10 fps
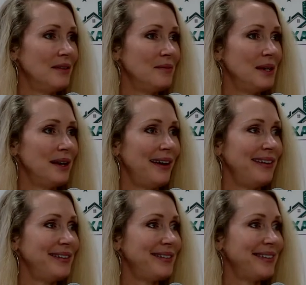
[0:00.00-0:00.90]

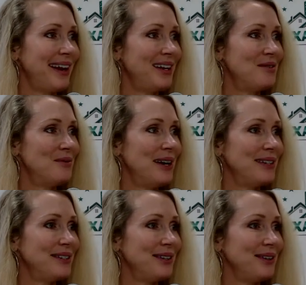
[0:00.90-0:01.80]
because I don't
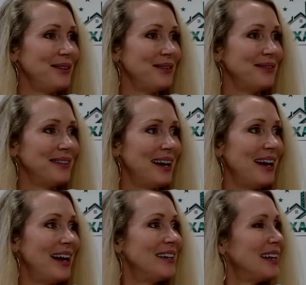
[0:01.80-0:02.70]
want to,
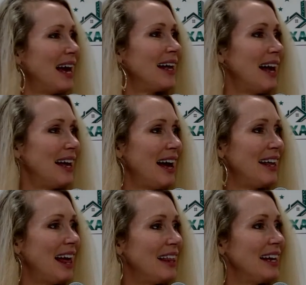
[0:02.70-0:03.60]

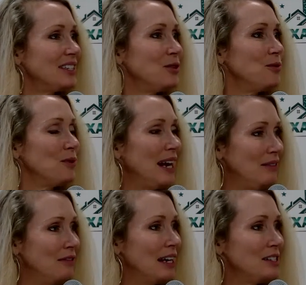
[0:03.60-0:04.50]
I like to
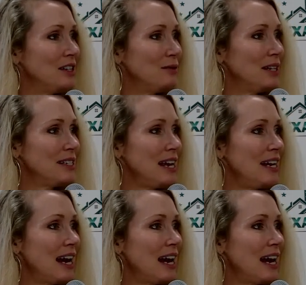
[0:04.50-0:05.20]
invest in real estate.